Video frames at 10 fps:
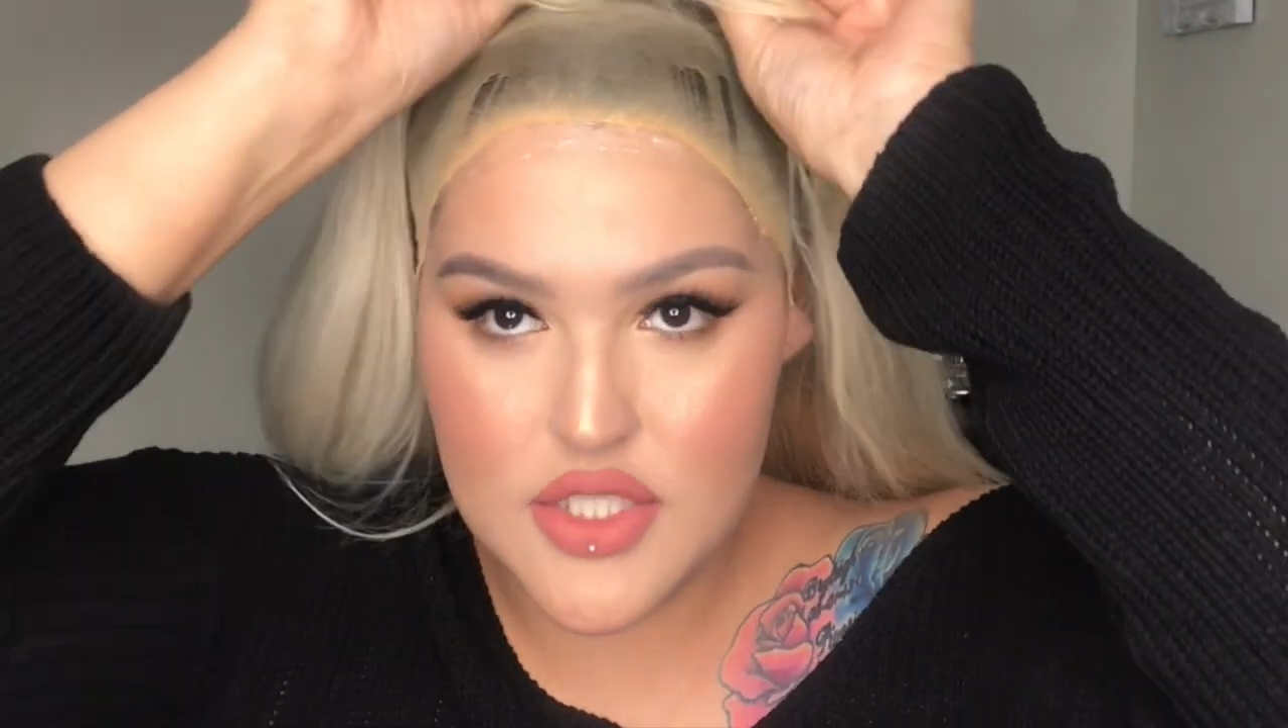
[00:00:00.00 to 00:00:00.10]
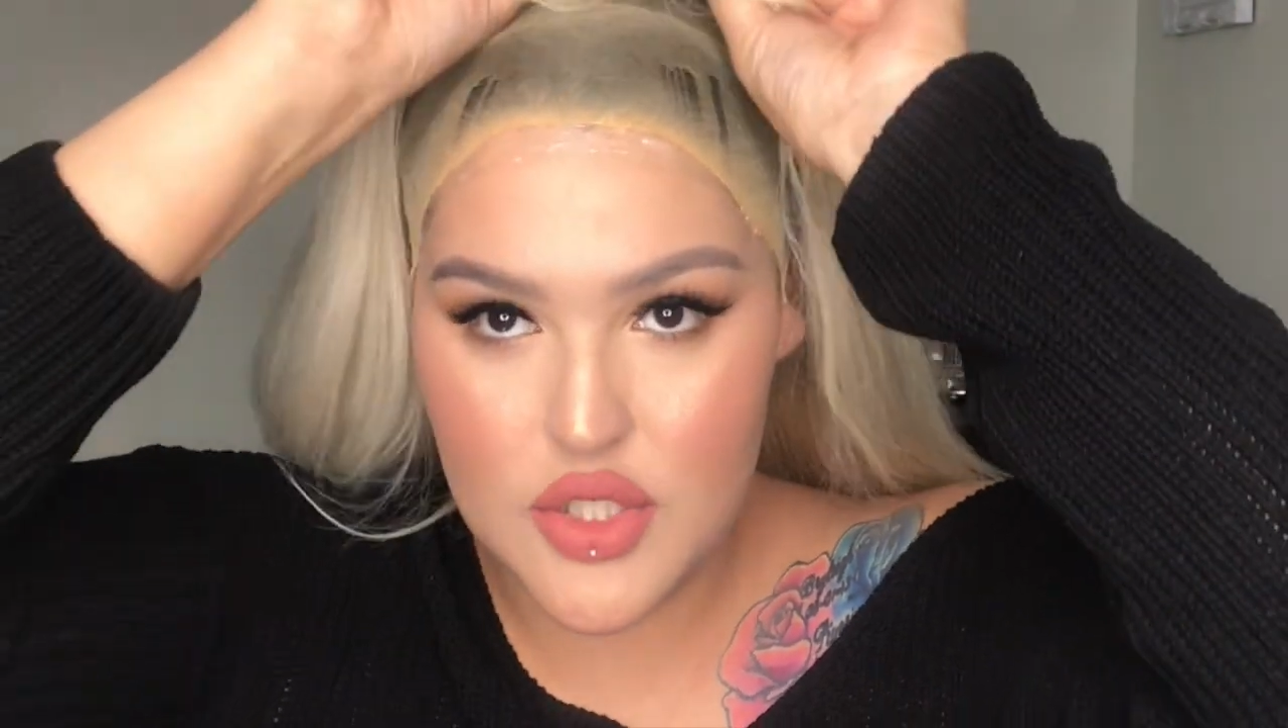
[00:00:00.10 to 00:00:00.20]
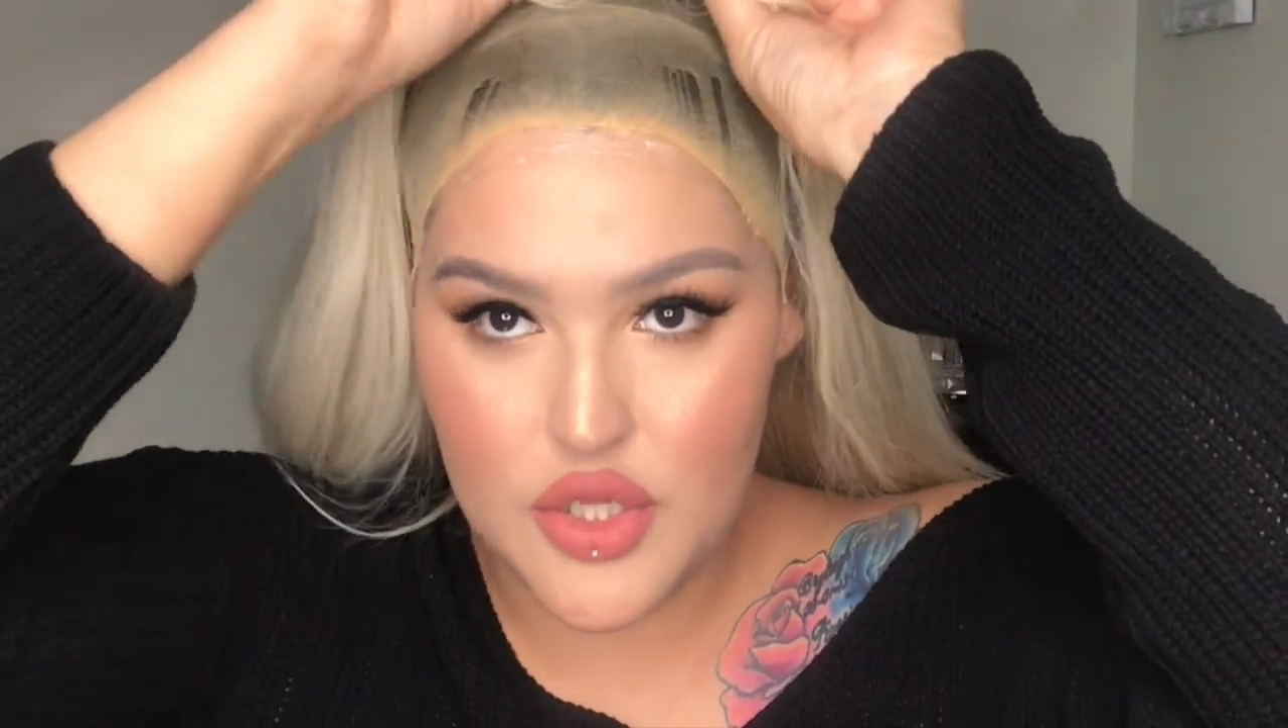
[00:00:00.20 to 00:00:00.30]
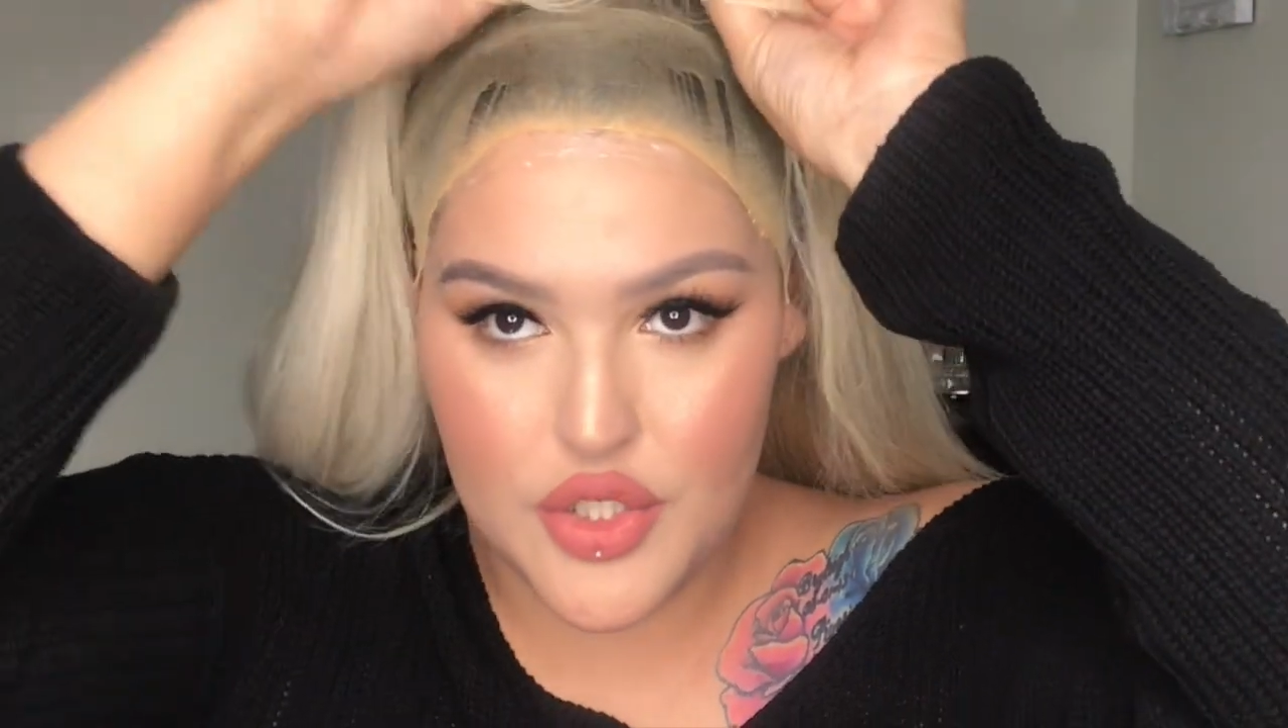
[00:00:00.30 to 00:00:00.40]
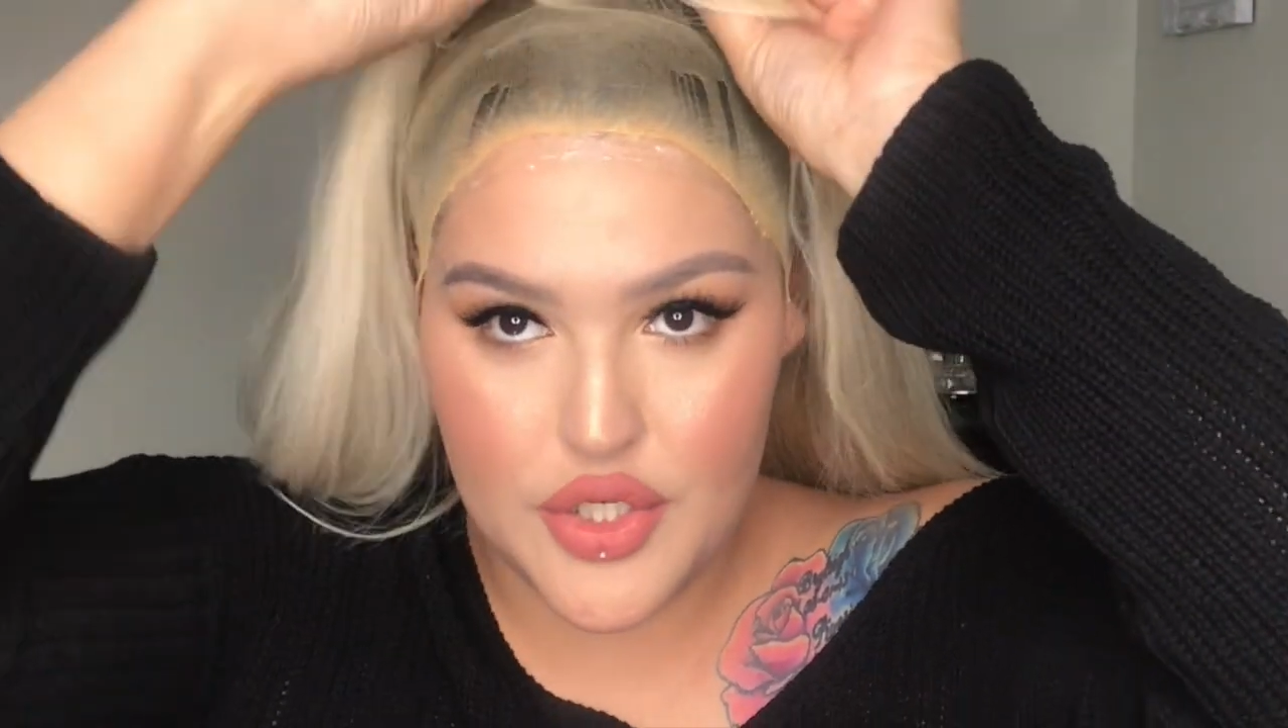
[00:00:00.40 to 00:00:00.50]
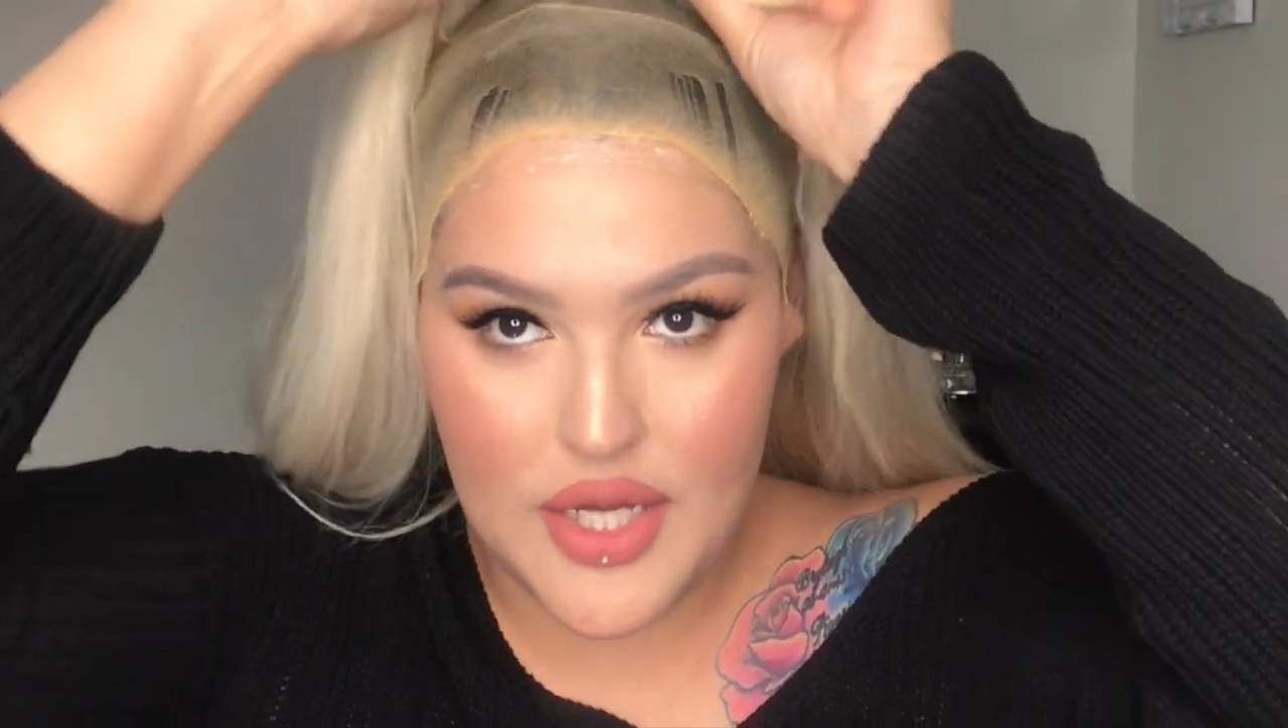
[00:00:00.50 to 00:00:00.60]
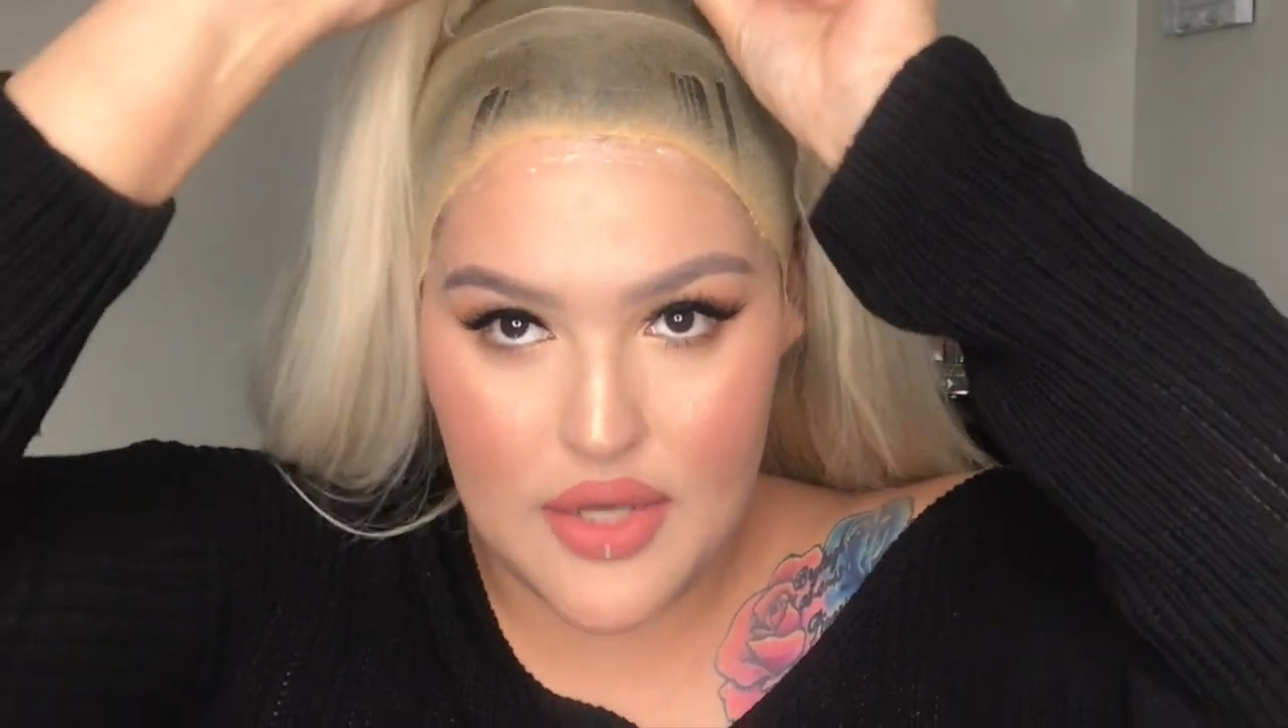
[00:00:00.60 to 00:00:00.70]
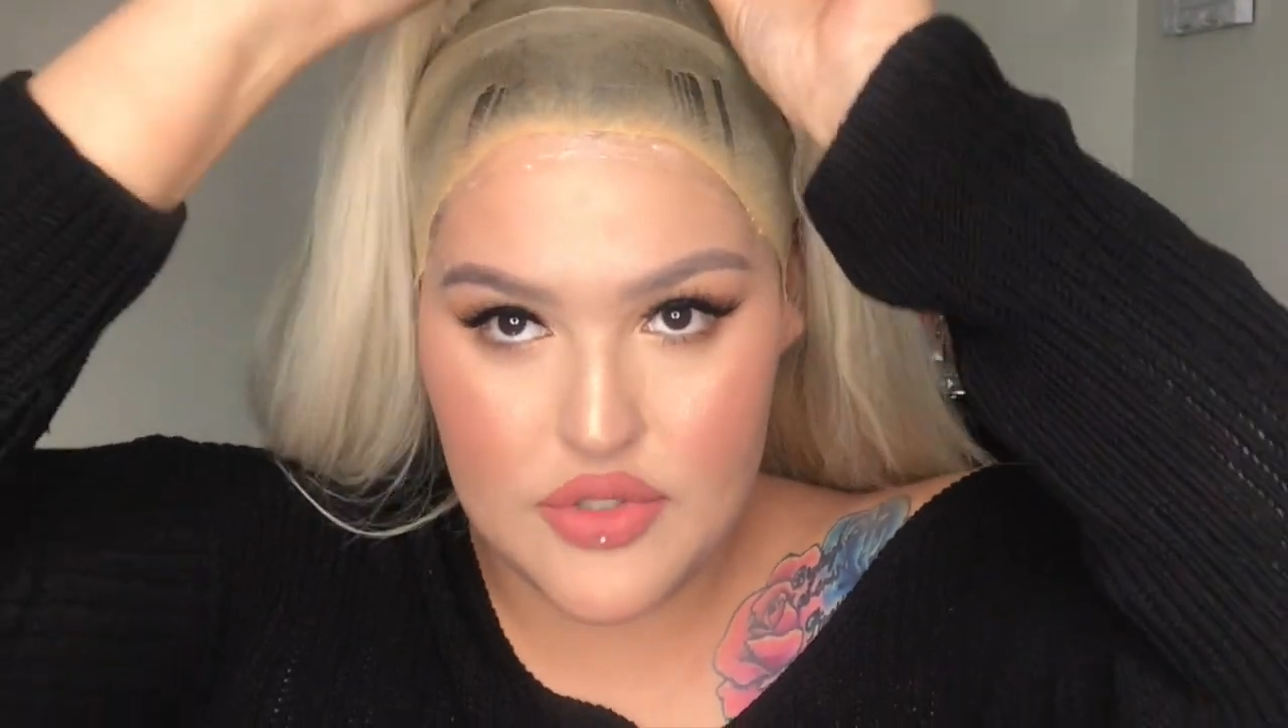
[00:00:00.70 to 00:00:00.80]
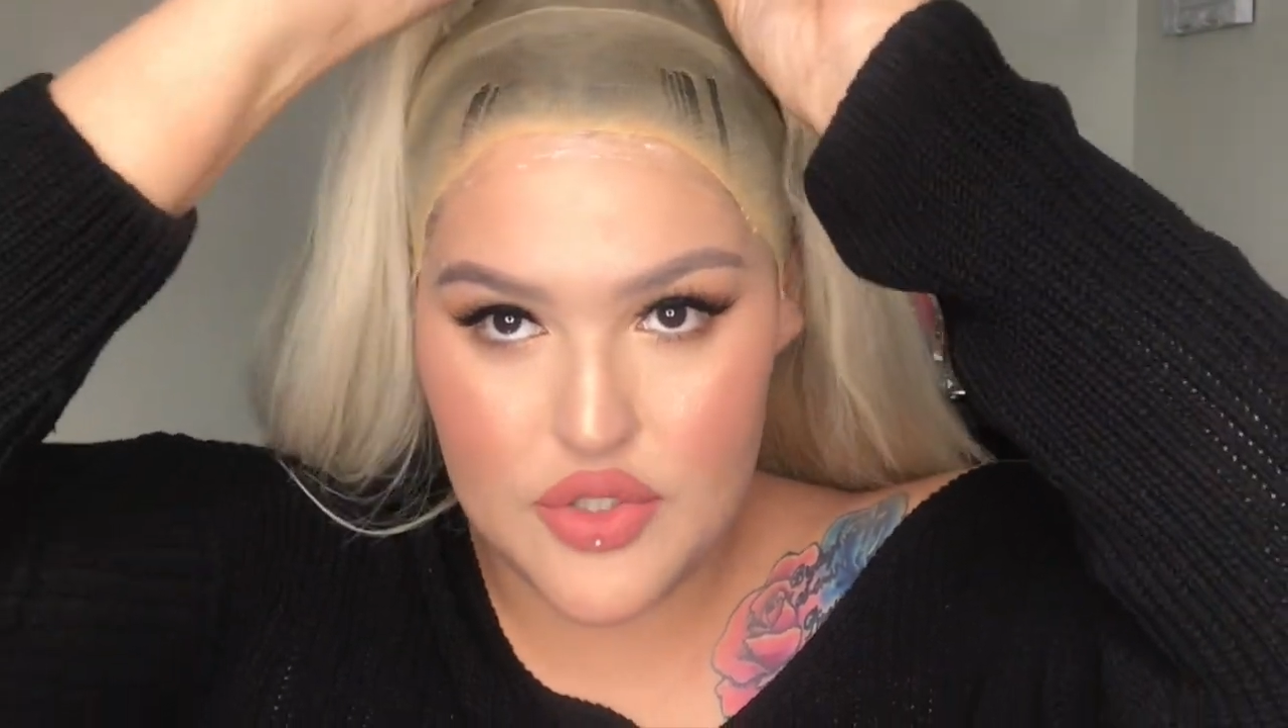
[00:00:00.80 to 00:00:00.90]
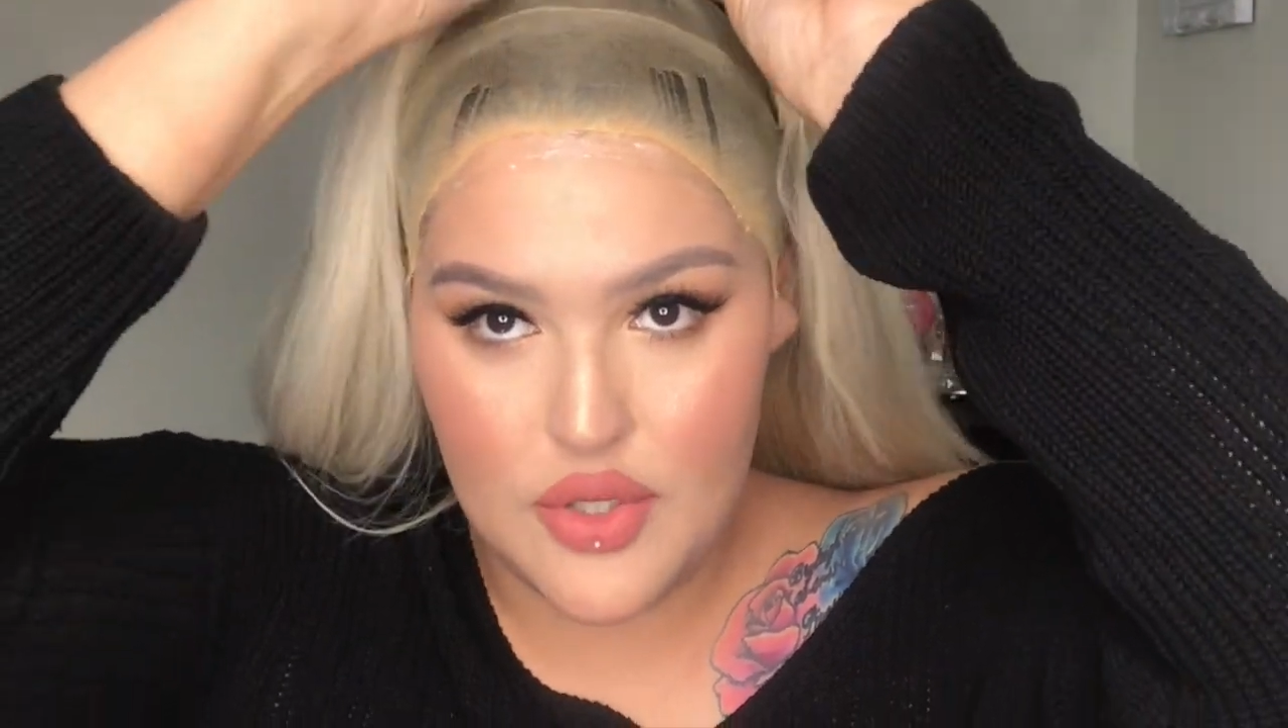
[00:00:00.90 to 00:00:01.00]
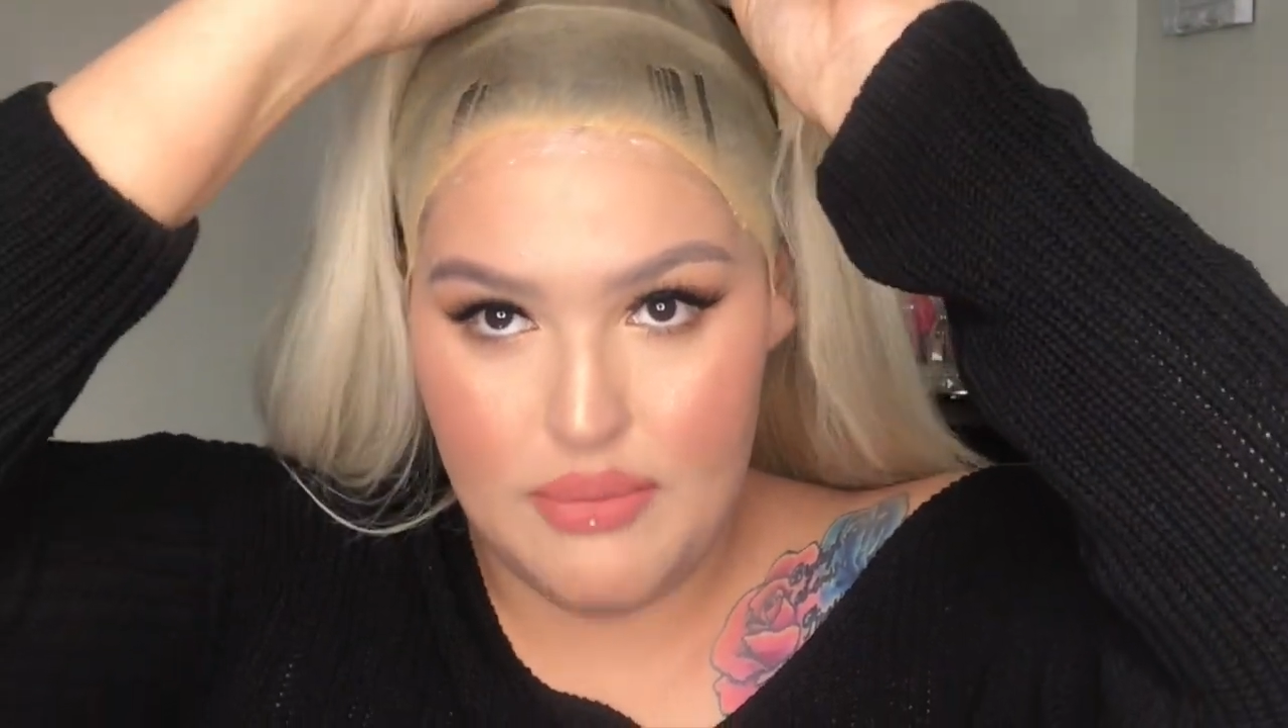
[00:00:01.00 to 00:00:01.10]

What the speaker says: to learn how to